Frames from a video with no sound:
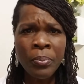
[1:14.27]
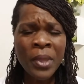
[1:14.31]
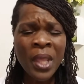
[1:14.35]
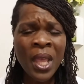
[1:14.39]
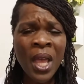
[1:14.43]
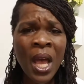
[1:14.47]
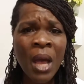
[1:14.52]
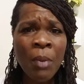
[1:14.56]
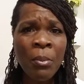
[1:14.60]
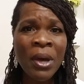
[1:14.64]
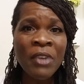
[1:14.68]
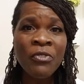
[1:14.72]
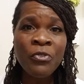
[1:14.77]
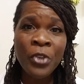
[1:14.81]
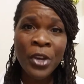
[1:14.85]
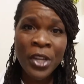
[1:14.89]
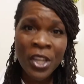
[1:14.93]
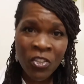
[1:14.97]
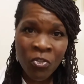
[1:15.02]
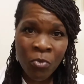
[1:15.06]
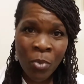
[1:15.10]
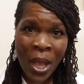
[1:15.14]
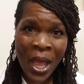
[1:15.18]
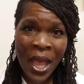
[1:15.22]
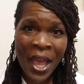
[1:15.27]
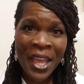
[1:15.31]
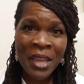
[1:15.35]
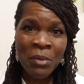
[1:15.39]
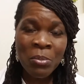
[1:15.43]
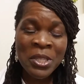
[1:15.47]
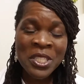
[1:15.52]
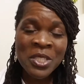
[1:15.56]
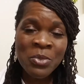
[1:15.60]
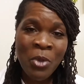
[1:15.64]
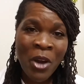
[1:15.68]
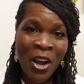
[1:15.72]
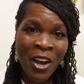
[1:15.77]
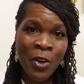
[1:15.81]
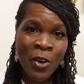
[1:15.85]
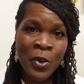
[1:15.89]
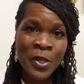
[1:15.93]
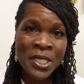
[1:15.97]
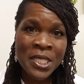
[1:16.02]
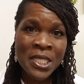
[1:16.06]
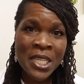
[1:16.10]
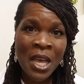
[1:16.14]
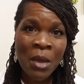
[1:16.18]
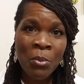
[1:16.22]
A friend of mine, Miss Margaret
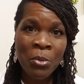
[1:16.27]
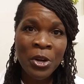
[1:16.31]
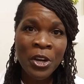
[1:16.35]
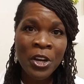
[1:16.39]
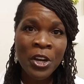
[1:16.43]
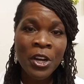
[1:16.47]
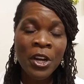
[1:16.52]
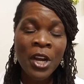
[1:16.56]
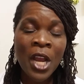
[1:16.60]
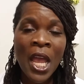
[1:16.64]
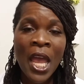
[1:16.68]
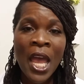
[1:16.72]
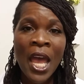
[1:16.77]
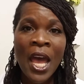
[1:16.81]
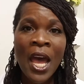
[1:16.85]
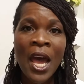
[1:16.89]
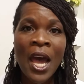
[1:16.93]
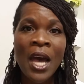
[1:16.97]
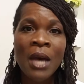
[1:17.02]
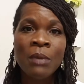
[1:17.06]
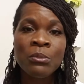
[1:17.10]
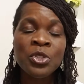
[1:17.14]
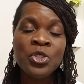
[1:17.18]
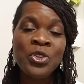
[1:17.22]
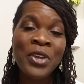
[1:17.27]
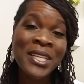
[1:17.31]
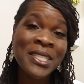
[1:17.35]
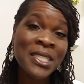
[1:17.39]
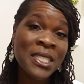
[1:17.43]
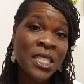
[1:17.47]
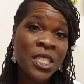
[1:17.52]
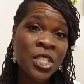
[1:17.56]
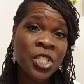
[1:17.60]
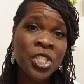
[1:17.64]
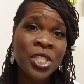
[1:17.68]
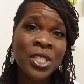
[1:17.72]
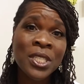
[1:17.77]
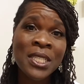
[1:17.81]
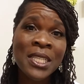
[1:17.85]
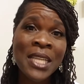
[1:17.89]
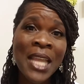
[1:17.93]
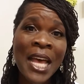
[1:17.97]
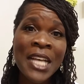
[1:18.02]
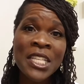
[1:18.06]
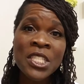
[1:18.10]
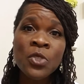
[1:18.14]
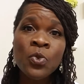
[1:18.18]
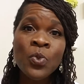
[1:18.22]
Summer, transitions
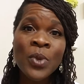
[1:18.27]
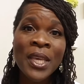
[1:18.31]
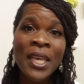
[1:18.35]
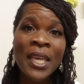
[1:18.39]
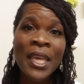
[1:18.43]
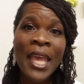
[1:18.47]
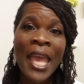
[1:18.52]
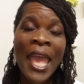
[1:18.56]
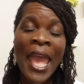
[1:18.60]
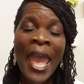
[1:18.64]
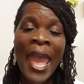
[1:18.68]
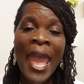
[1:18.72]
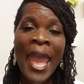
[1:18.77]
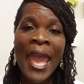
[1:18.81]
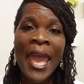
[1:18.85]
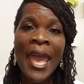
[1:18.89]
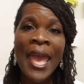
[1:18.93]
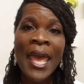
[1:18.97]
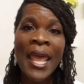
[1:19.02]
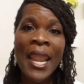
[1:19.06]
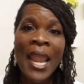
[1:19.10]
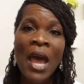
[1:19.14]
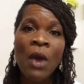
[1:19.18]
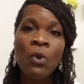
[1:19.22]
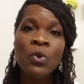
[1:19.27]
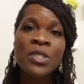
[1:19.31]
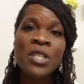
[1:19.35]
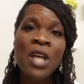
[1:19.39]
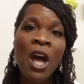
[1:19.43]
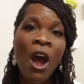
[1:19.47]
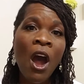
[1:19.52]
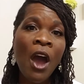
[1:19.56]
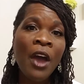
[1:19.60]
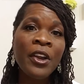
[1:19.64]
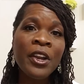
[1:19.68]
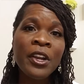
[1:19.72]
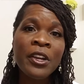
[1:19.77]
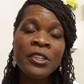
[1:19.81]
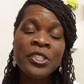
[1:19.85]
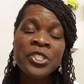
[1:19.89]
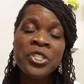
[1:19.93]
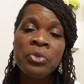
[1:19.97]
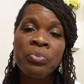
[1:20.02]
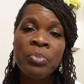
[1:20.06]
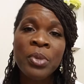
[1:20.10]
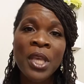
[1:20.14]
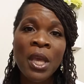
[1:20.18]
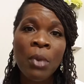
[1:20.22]
last week, and I was honored
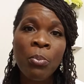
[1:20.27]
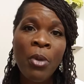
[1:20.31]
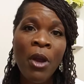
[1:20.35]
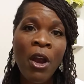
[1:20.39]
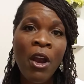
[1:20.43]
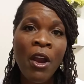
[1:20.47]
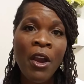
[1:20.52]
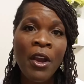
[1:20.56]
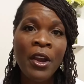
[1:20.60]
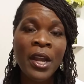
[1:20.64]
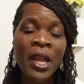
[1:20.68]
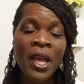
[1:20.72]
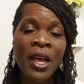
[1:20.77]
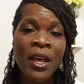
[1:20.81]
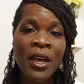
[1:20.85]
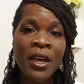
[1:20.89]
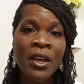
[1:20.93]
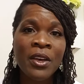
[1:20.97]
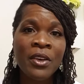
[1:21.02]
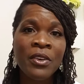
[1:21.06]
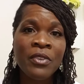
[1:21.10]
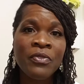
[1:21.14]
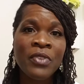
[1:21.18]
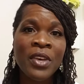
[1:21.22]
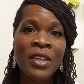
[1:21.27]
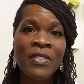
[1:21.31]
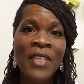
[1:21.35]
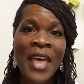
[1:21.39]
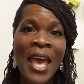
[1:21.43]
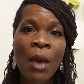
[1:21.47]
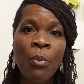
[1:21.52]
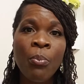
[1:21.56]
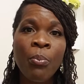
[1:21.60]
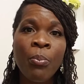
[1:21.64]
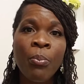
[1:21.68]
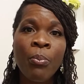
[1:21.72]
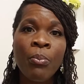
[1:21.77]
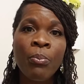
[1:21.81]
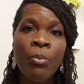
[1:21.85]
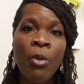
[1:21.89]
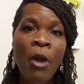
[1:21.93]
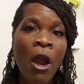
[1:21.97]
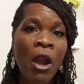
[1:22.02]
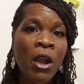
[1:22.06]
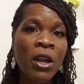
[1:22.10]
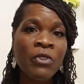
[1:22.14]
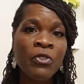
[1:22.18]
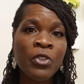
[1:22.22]
to be a part of that
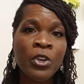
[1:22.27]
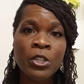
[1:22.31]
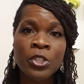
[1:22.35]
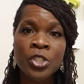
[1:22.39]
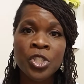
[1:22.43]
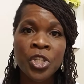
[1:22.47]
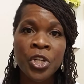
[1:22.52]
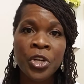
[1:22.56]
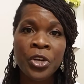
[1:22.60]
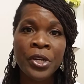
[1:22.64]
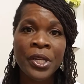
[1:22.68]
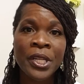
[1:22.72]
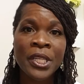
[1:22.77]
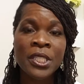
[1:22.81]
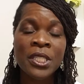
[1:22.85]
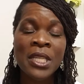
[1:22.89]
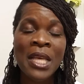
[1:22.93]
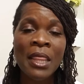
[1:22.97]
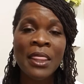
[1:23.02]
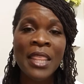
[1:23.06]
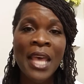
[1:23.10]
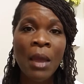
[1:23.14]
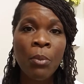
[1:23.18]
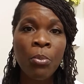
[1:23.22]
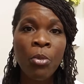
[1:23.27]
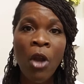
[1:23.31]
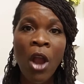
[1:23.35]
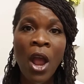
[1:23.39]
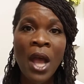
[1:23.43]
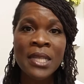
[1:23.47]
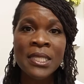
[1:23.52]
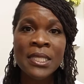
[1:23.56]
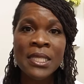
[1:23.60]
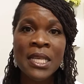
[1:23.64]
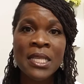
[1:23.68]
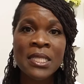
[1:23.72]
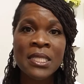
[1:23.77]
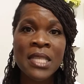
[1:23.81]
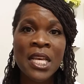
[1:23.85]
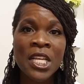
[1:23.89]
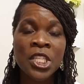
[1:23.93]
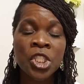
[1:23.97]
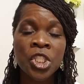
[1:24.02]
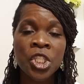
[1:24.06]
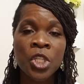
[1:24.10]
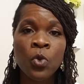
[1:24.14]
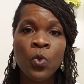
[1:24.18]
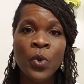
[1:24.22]
part of her journey, to that process that
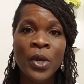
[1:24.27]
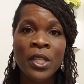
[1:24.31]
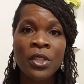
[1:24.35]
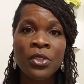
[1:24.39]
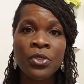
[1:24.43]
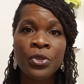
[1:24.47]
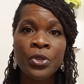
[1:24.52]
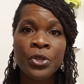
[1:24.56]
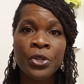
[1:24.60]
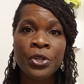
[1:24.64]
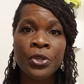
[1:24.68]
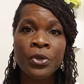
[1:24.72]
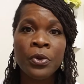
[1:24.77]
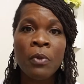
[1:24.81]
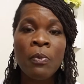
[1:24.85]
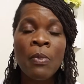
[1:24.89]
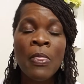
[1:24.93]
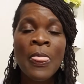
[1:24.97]
she went through.